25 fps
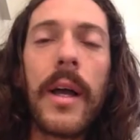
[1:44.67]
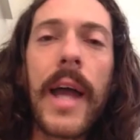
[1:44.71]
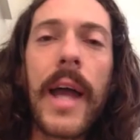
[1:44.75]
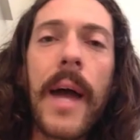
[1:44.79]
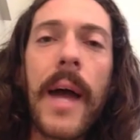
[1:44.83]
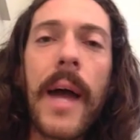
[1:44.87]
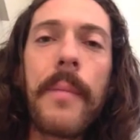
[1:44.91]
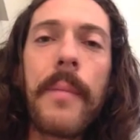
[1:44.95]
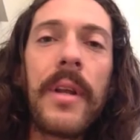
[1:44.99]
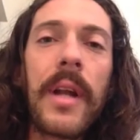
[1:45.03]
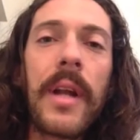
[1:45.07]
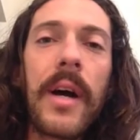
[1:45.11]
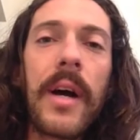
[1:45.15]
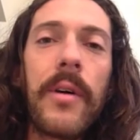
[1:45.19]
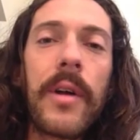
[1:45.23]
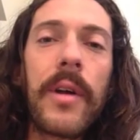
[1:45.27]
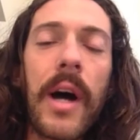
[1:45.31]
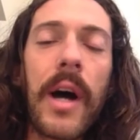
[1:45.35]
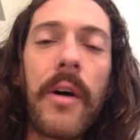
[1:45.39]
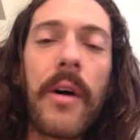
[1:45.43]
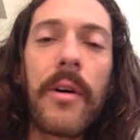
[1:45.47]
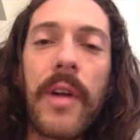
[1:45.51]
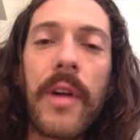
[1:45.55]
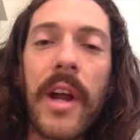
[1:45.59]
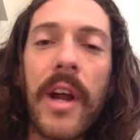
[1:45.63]
I mean, I
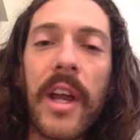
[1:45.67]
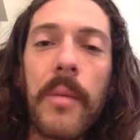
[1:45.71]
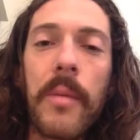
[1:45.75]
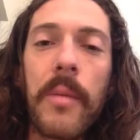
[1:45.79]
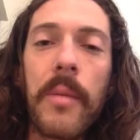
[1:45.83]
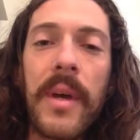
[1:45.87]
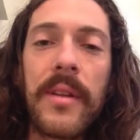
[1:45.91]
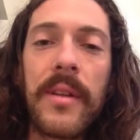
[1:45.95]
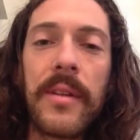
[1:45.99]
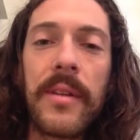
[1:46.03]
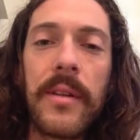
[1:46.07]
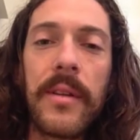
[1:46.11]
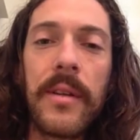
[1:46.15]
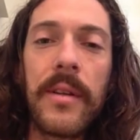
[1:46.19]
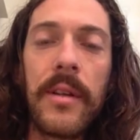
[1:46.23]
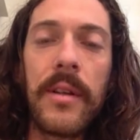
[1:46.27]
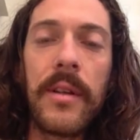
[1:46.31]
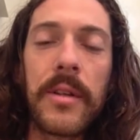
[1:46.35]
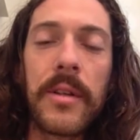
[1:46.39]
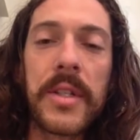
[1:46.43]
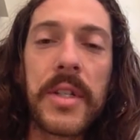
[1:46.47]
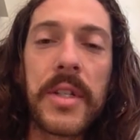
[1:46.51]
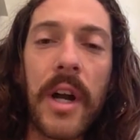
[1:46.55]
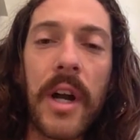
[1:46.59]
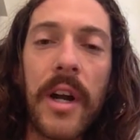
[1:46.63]
would recommend,
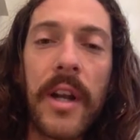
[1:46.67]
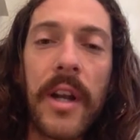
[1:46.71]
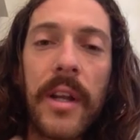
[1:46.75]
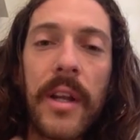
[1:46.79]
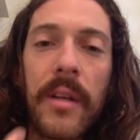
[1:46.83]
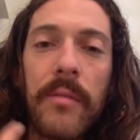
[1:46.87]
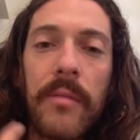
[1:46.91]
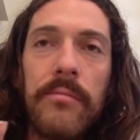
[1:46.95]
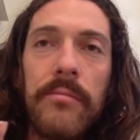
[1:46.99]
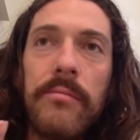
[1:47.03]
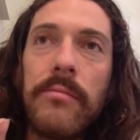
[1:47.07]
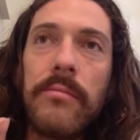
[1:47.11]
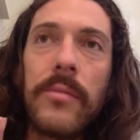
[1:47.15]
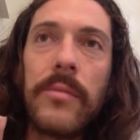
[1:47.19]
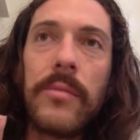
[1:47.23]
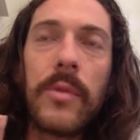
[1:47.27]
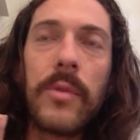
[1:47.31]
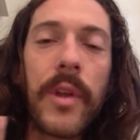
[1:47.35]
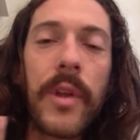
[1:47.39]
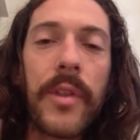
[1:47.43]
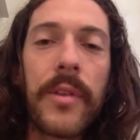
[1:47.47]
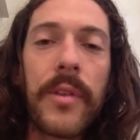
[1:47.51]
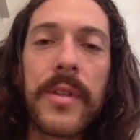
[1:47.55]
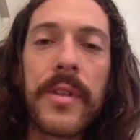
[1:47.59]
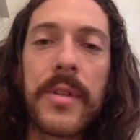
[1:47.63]
starting
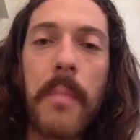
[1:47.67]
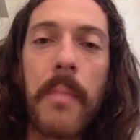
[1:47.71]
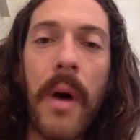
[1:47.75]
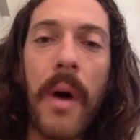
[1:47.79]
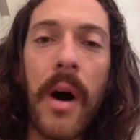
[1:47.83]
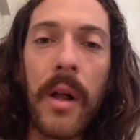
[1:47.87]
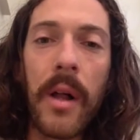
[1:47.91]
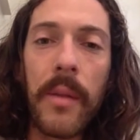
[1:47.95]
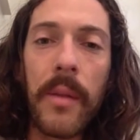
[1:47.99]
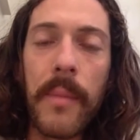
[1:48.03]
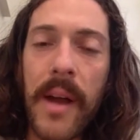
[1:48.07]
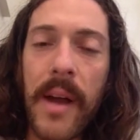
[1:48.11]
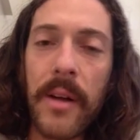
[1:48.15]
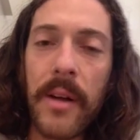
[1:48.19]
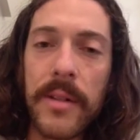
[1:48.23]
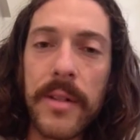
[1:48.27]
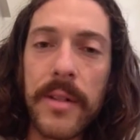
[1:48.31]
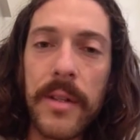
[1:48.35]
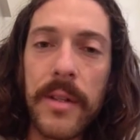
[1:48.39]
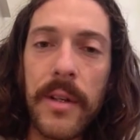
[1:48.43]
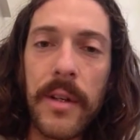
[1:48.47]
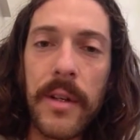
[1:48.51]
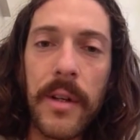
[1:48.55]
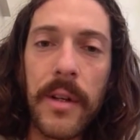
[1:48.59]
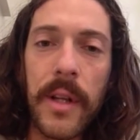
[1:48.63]
with small
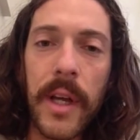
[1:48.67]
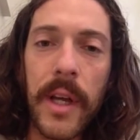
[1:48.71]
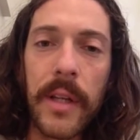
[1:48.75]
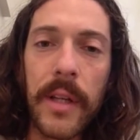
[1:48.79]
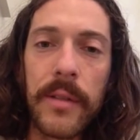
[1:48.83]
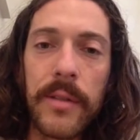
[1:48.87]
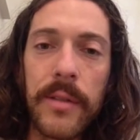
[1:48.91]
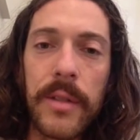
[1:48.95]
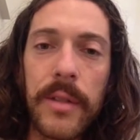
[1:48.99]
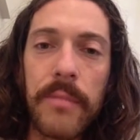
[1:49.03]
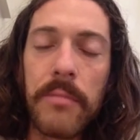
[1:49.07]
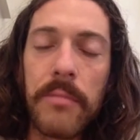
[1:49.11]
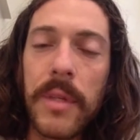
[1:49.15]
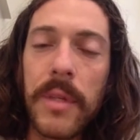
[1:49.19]
amounts, like